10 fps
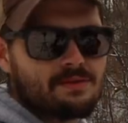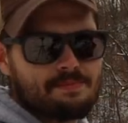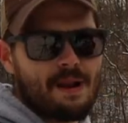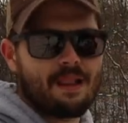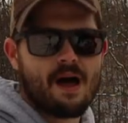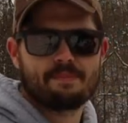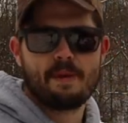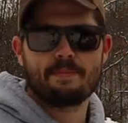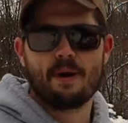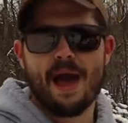There's been a lot of
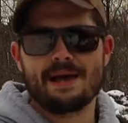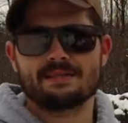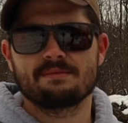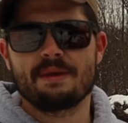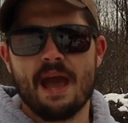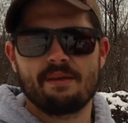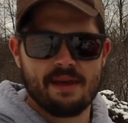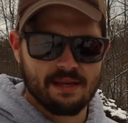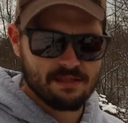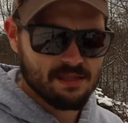people asking me how
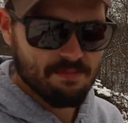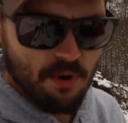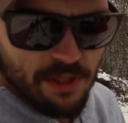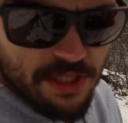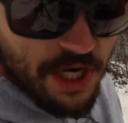they can support the